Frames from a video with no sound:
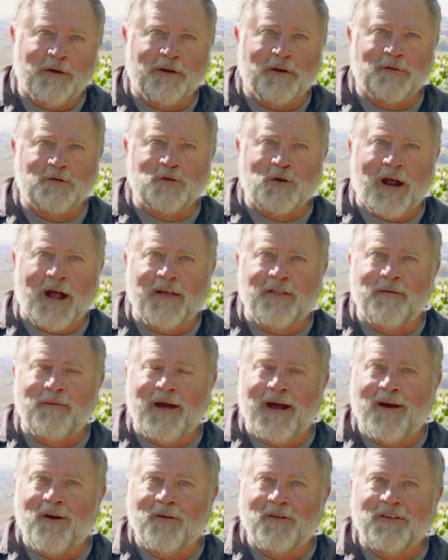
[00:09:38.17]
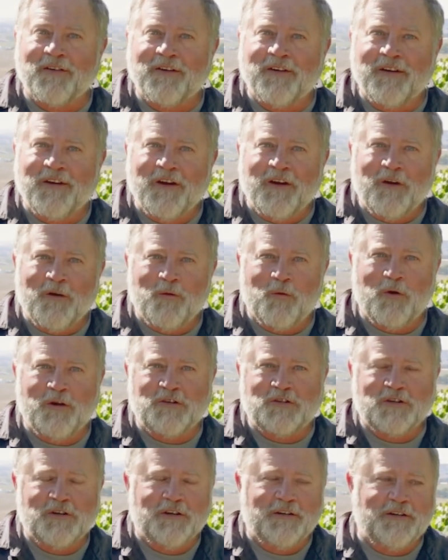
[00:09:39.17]
It'll dry them out,
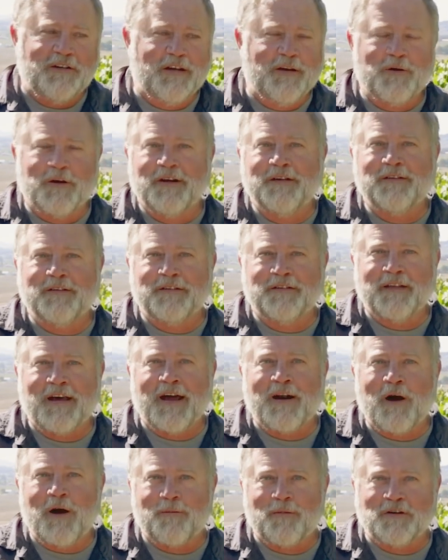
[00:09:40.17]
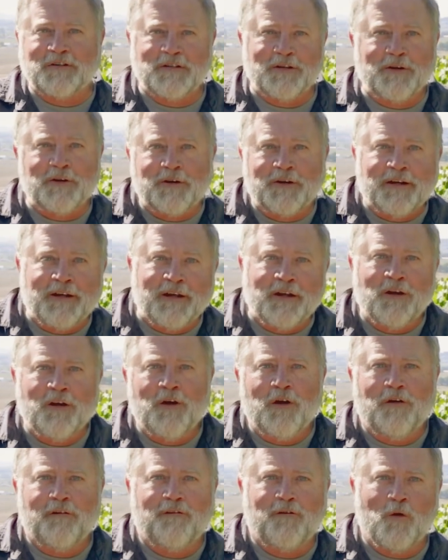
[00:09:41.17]
which decreases that opportunity
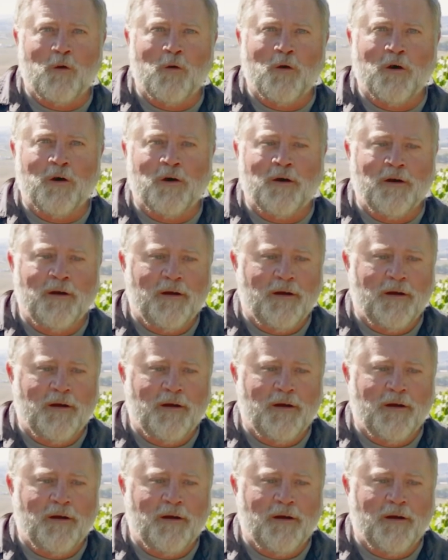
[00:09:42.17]
for